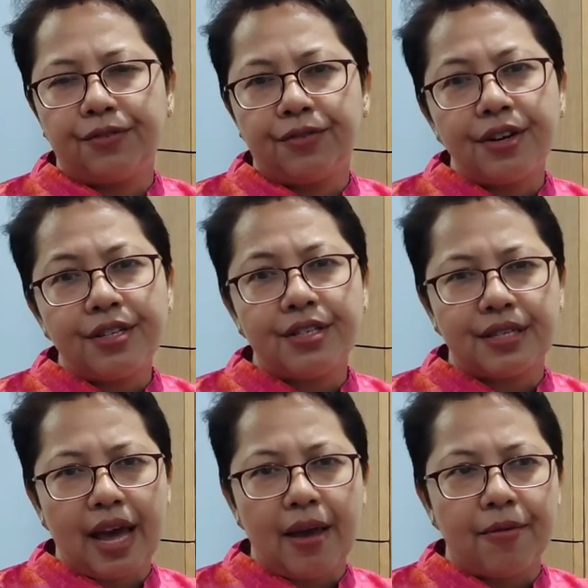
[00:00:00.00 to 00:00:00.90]
first
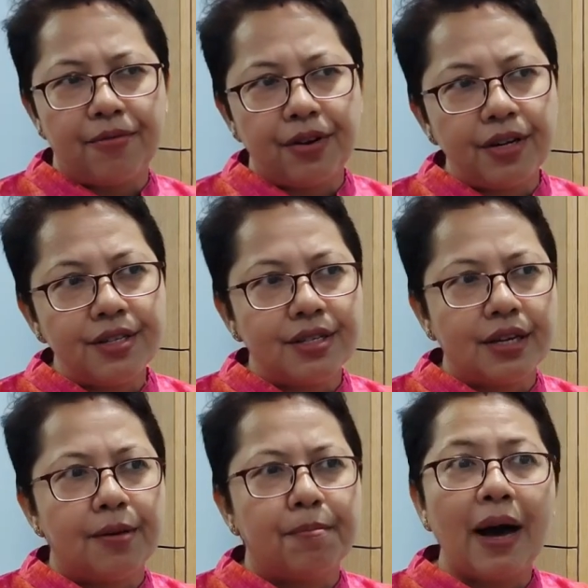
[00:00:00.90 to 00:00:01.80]

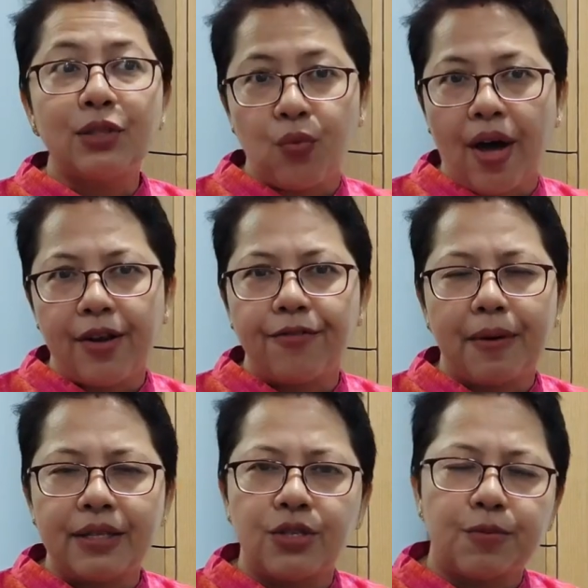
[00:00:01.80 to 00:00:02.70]
part 1 of
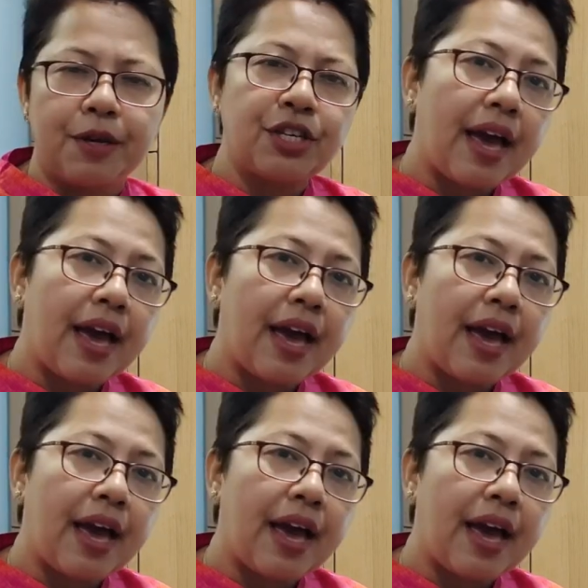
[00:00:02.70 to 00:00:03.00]
parts of speech,